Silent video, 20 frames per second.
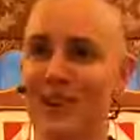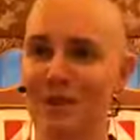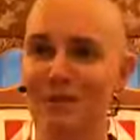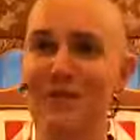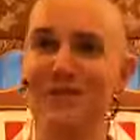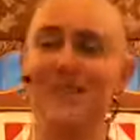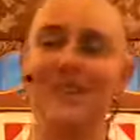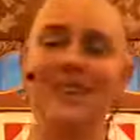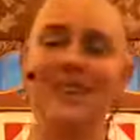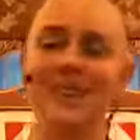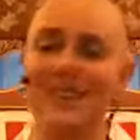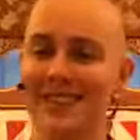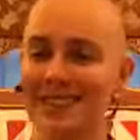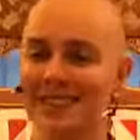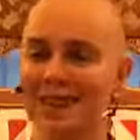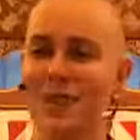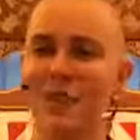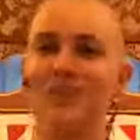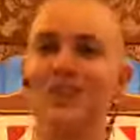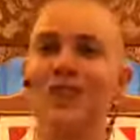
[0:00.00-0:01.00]
busy,
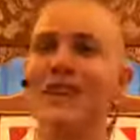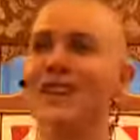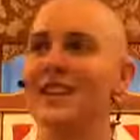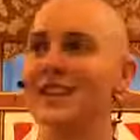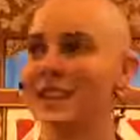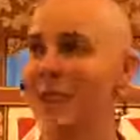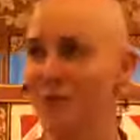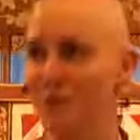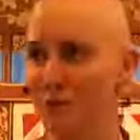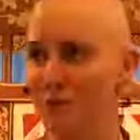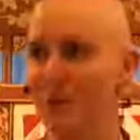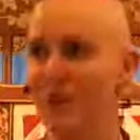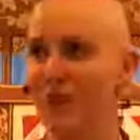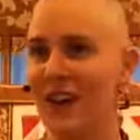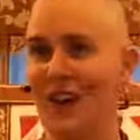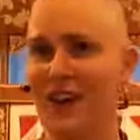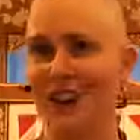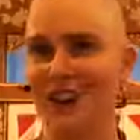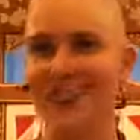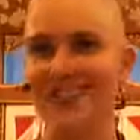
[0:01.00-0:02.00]
socially acceptable
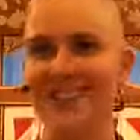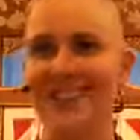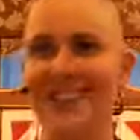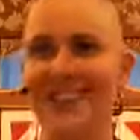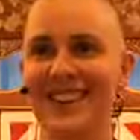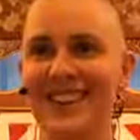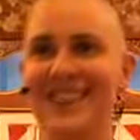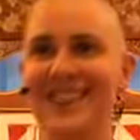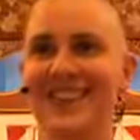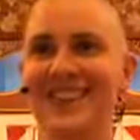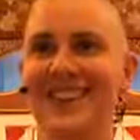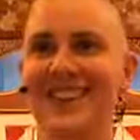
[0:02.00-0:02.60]
kind, yes.